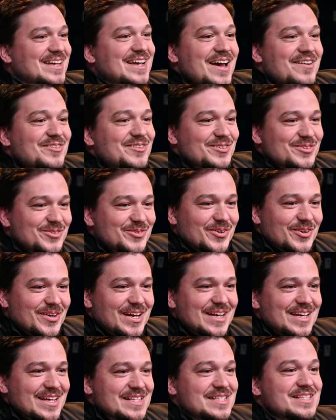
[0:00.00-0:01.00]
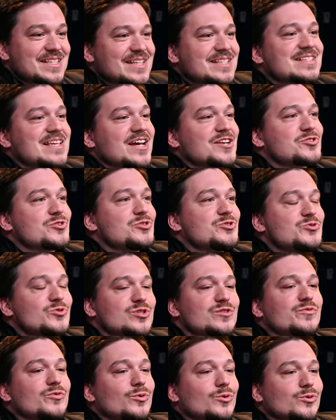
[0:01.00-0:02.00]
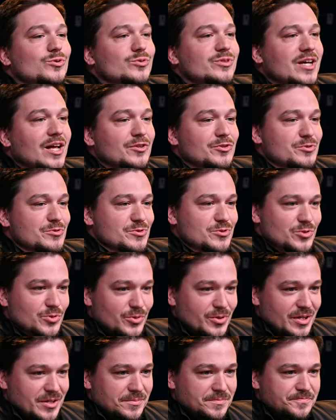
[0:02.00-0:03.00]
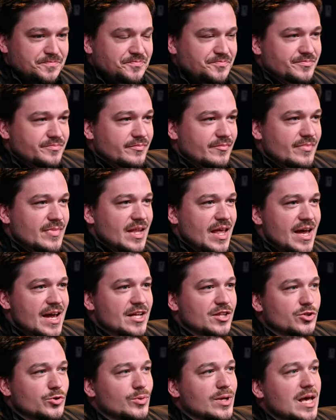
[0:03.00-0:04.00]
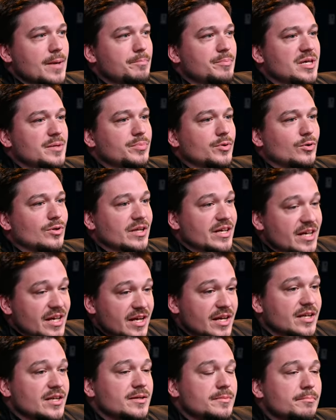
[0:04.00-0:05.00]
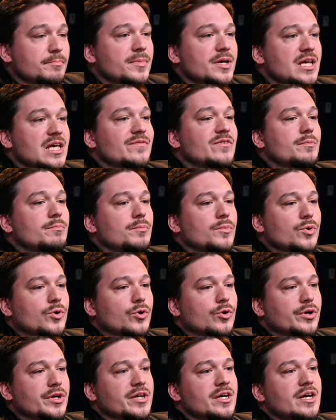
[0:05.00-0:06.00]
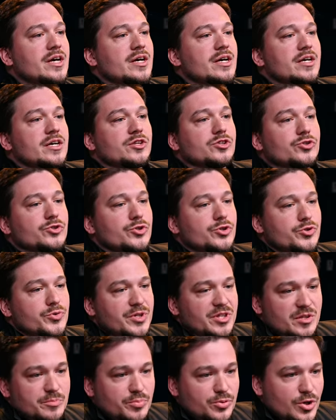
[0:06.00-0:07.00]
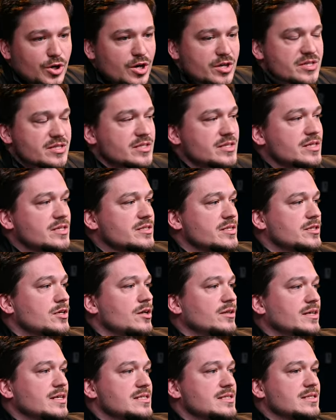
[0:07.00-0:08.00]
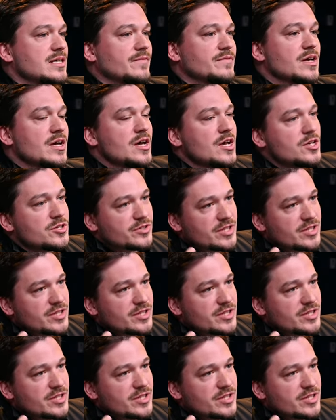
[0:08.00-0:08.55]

but they have to do it, right? It's, it's actually useful to tell your story and to let people in even more into your creative process and all that stuff.